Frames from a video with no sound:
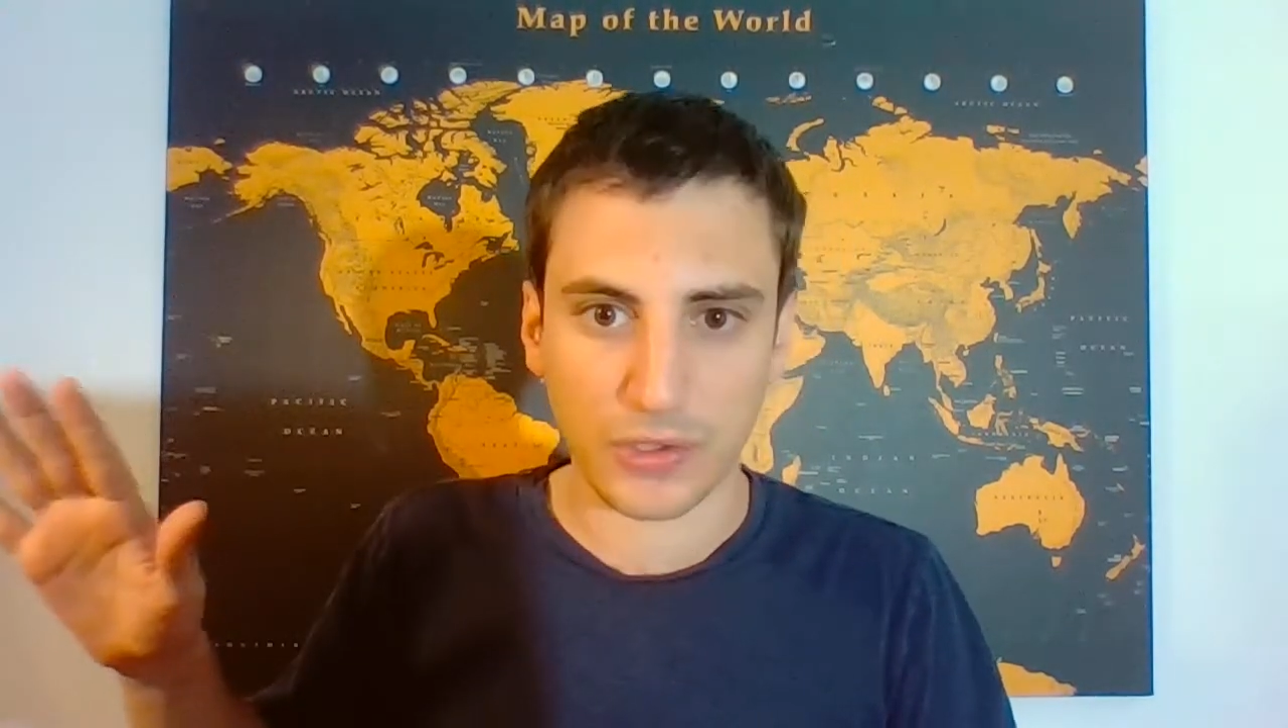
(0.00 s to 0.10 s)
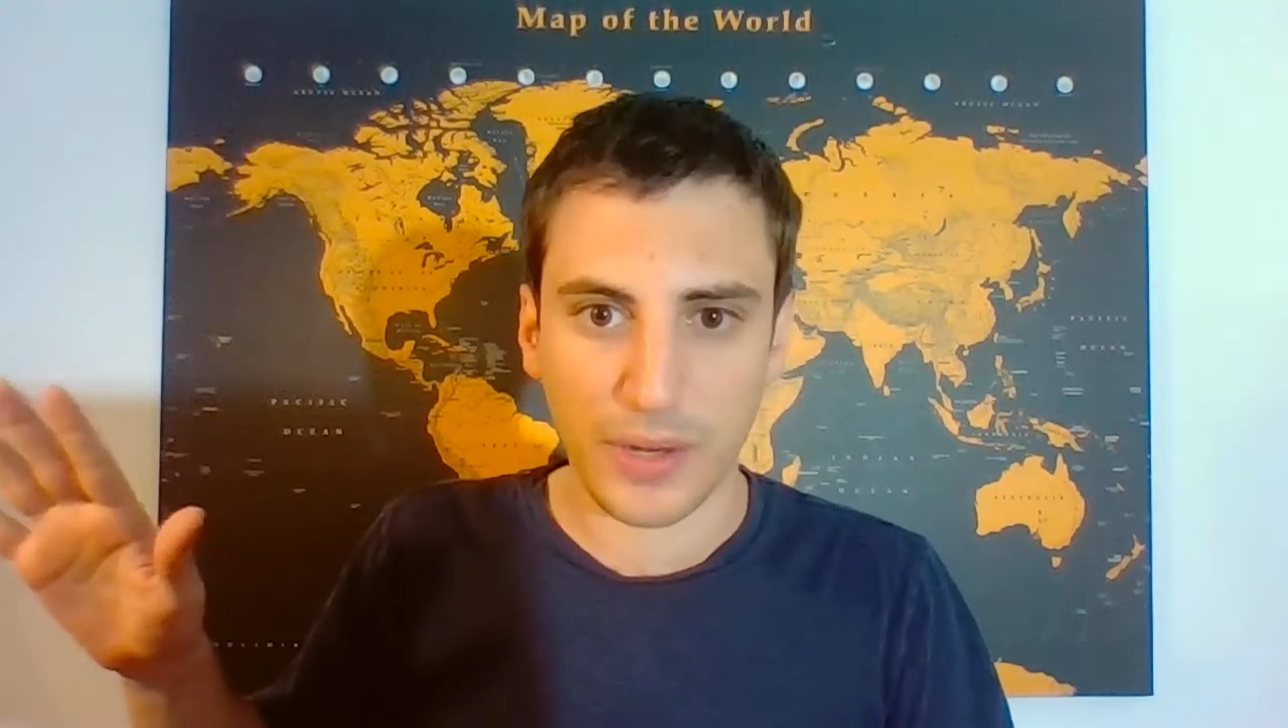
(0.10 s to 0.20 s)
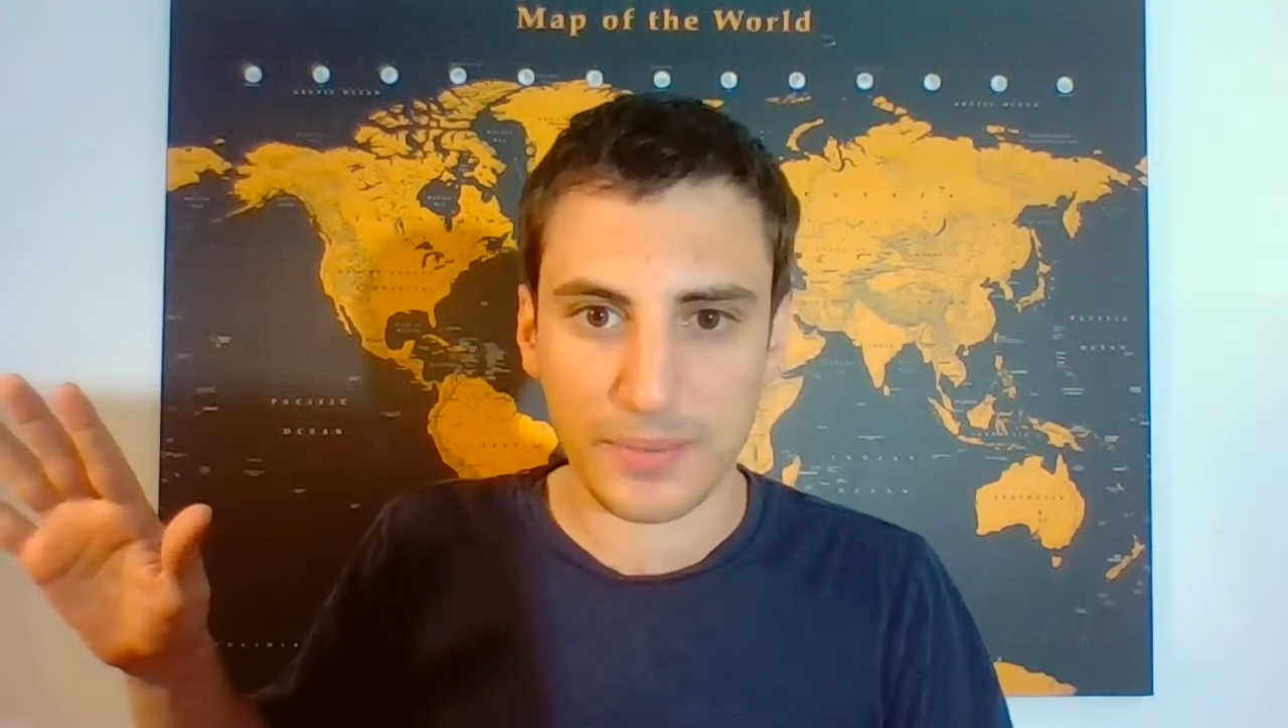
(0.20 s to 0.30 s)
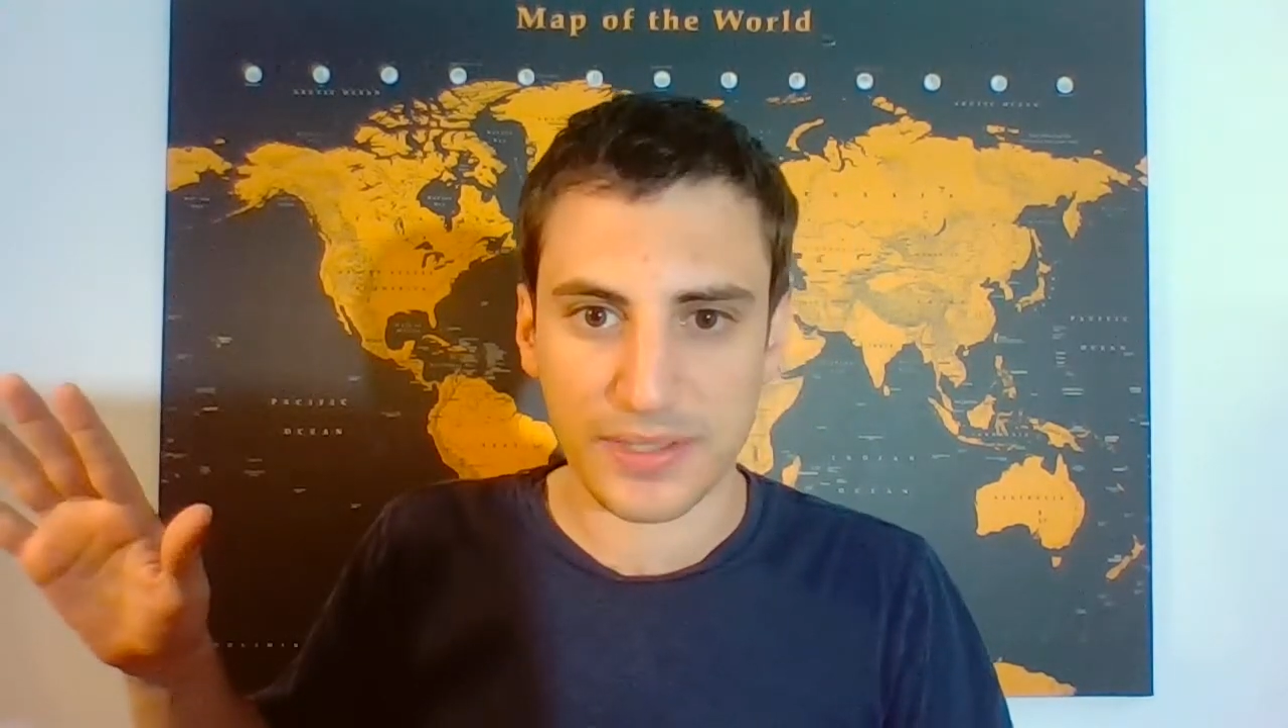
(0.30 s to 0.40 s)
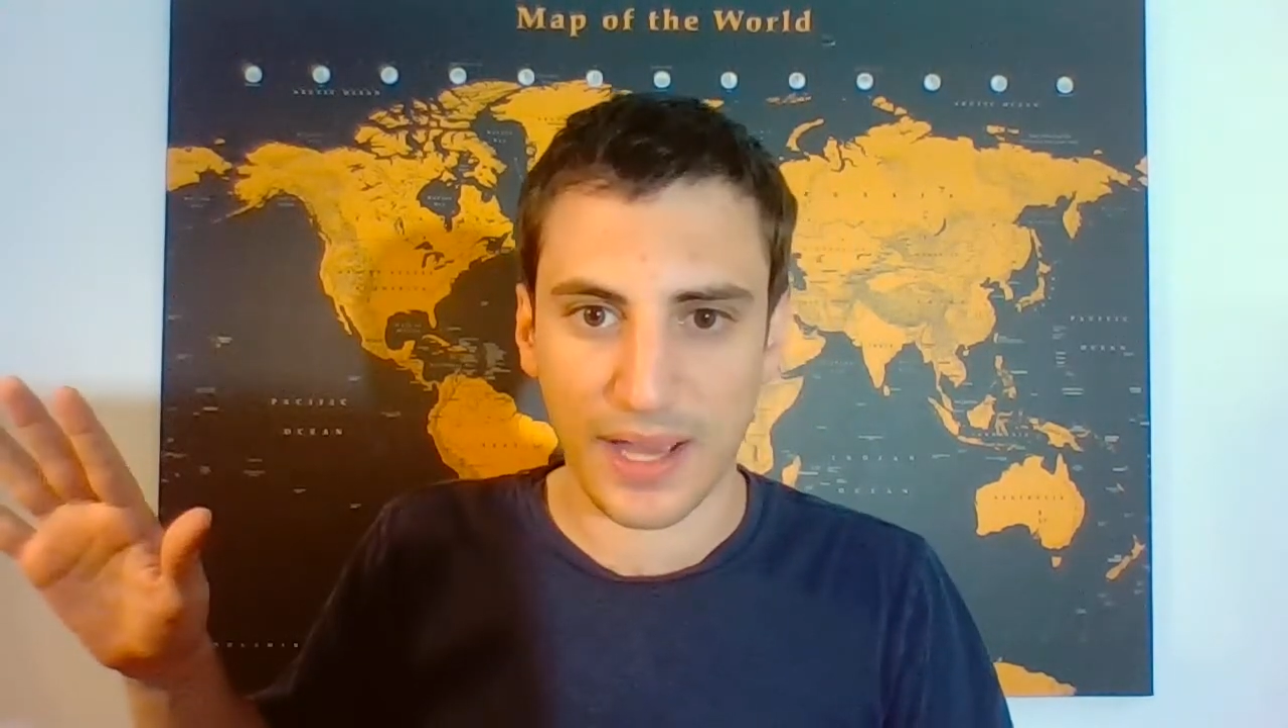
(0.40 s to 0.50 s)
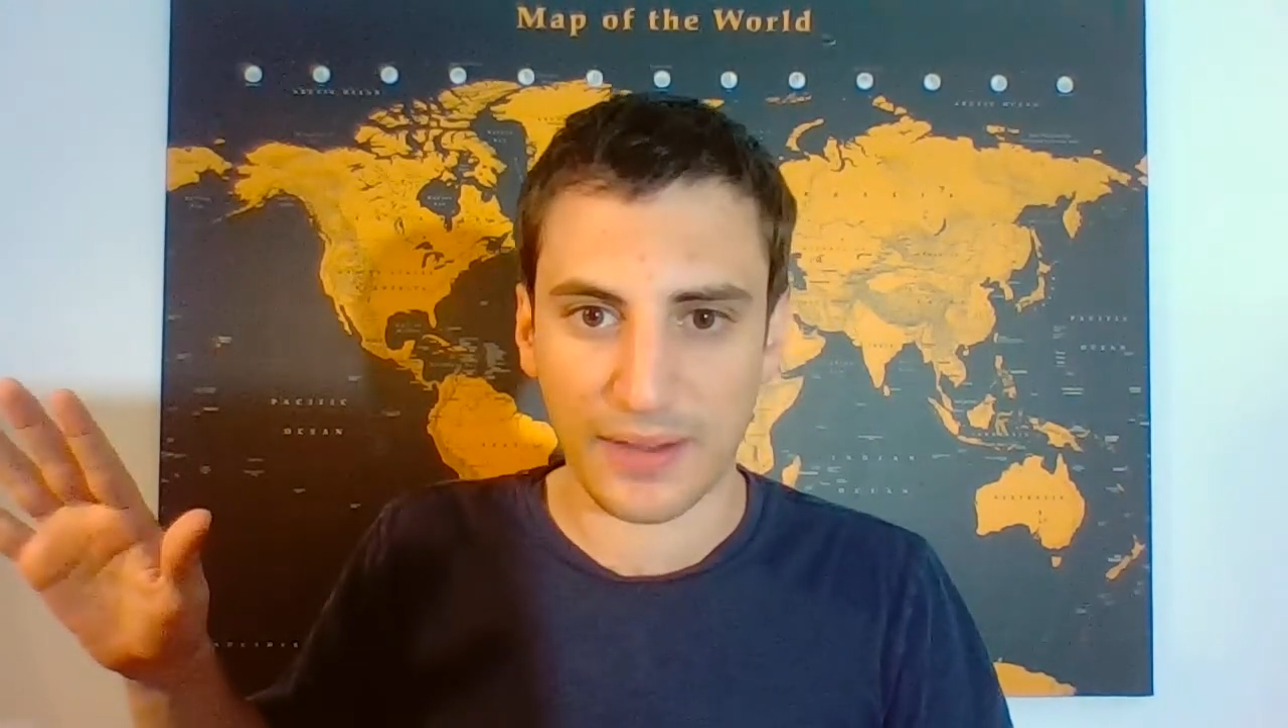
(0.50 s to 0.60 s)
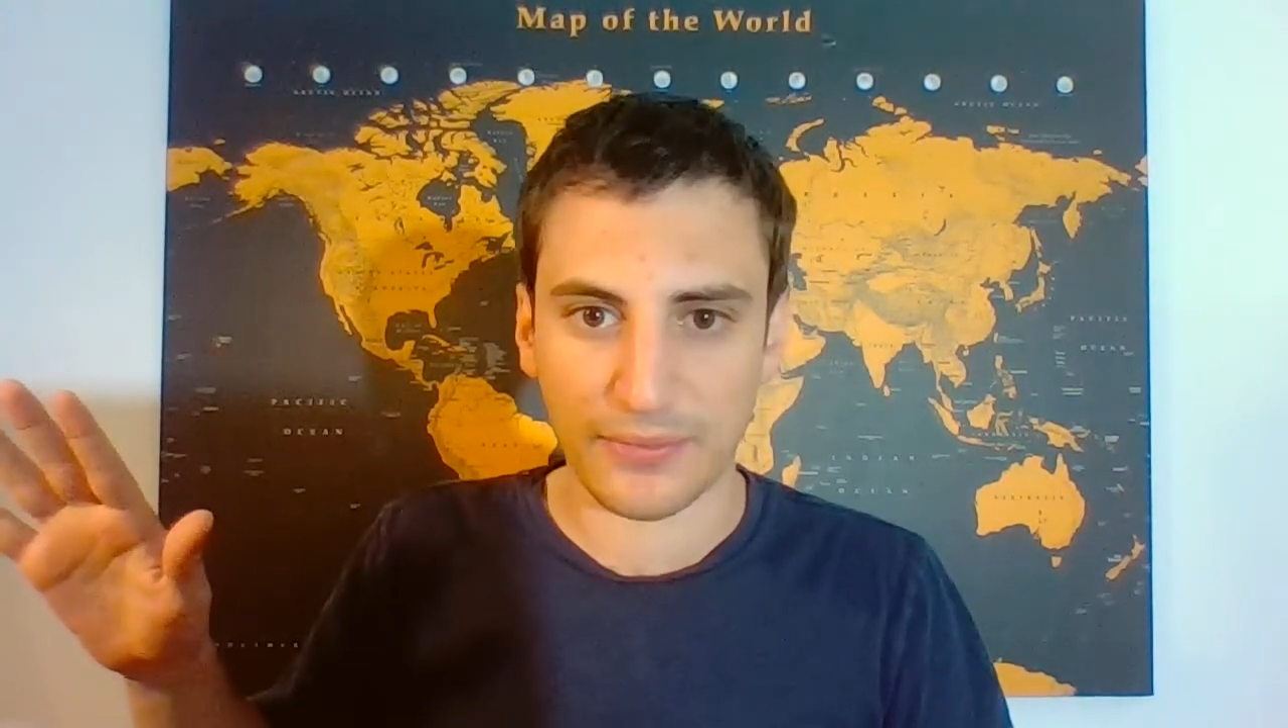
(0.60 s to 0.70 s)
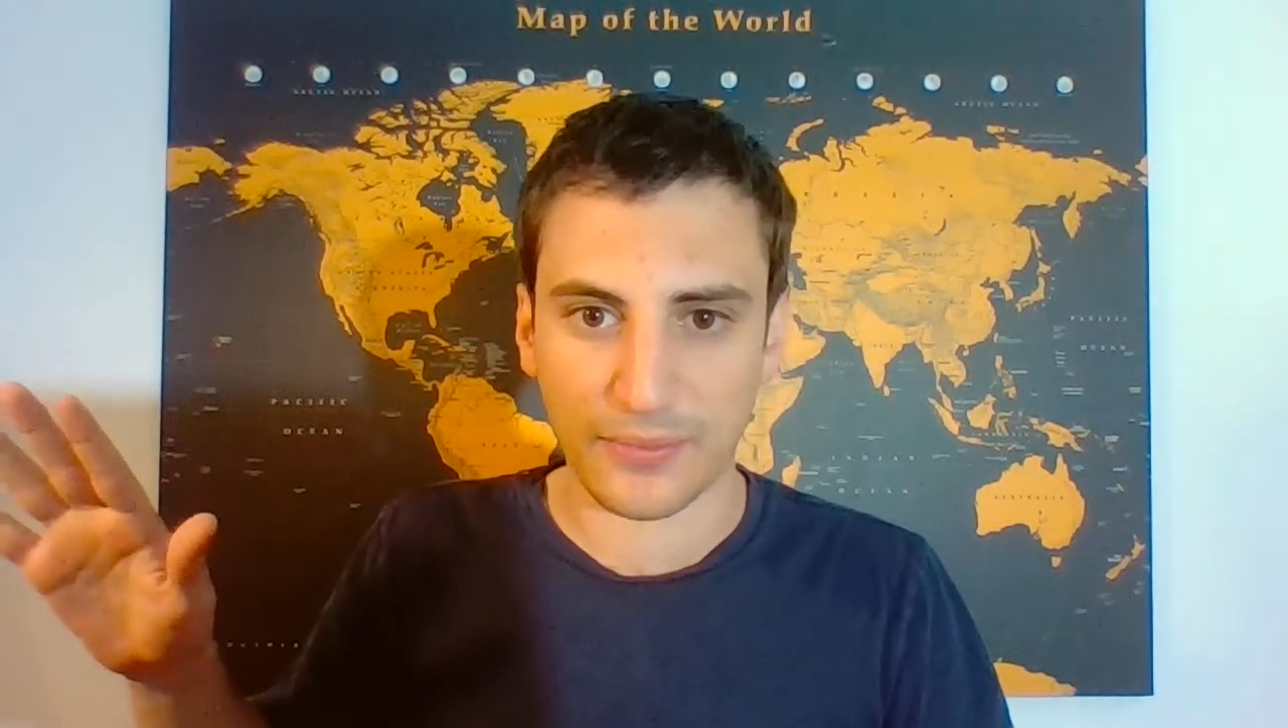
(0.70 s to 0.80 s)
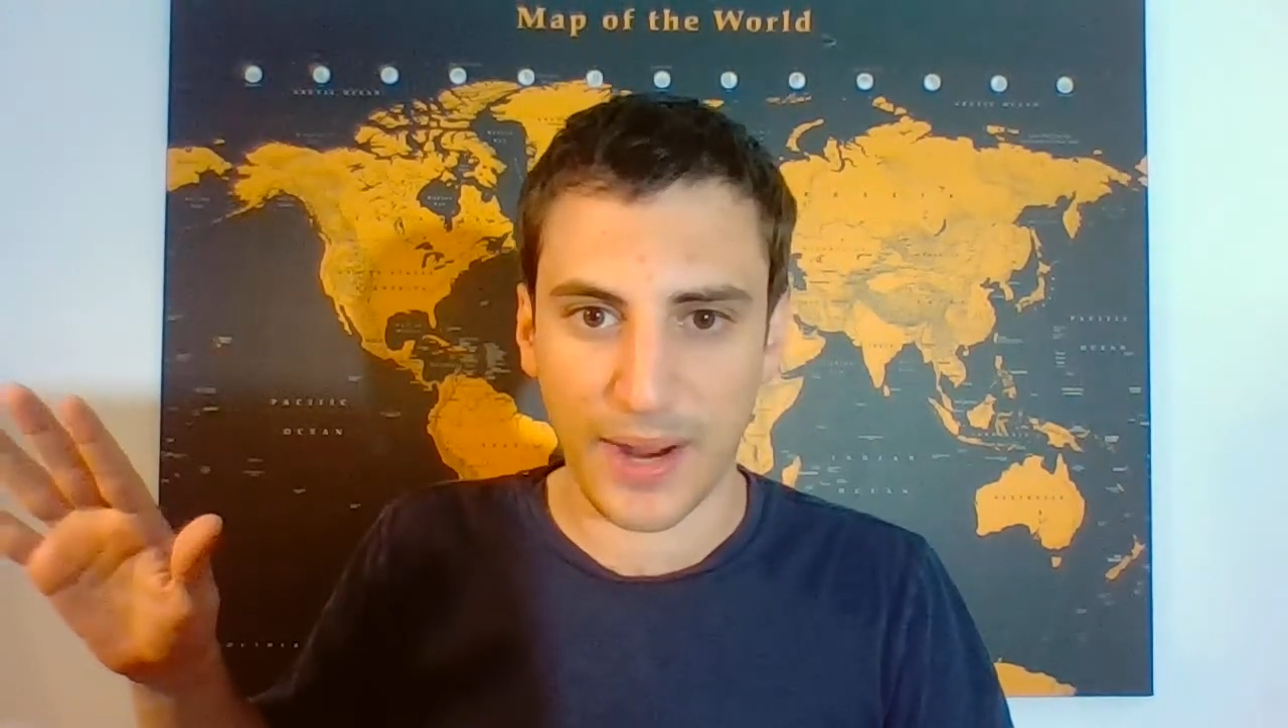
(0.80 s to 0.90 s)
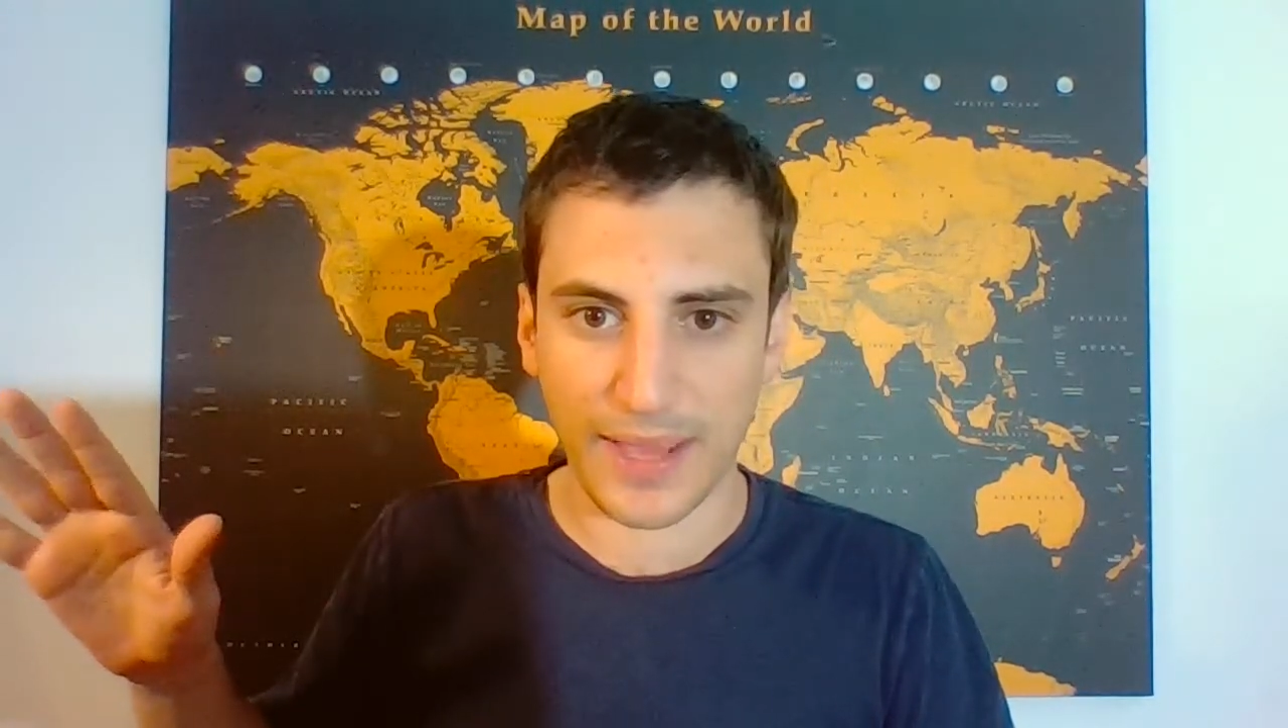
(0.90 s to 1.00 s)
Trump
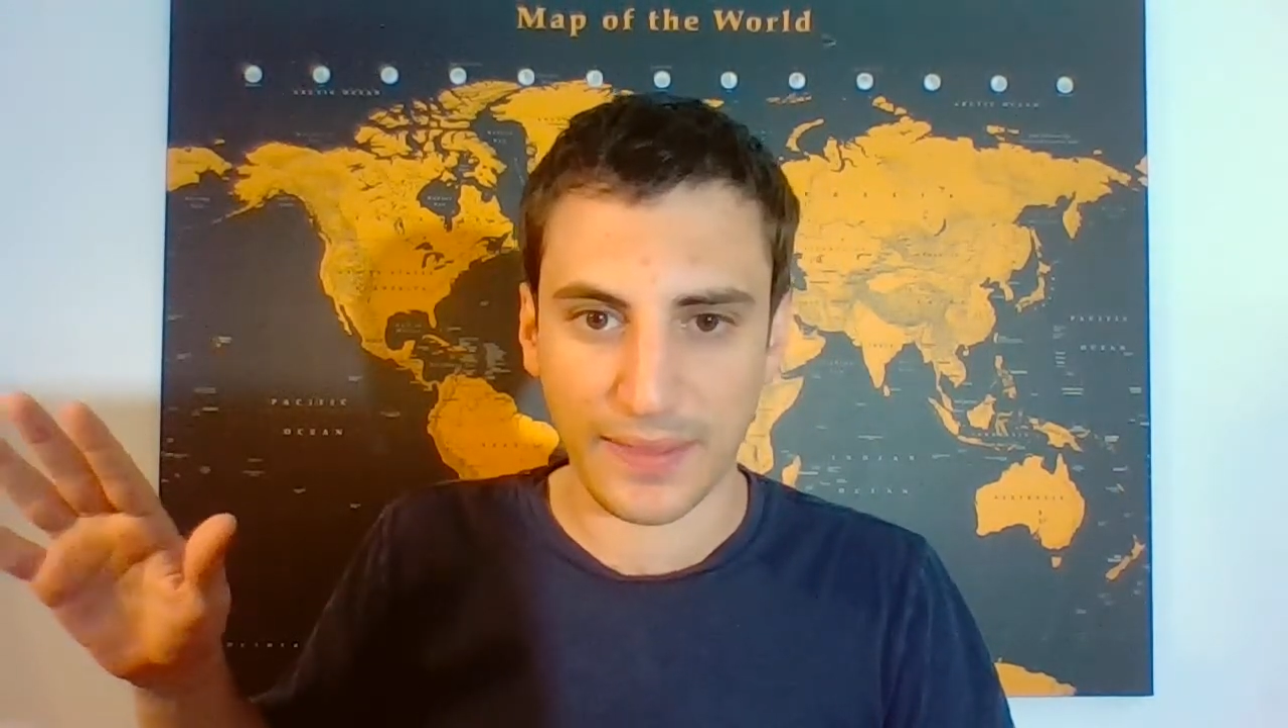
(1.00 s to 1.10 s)
stuff, right?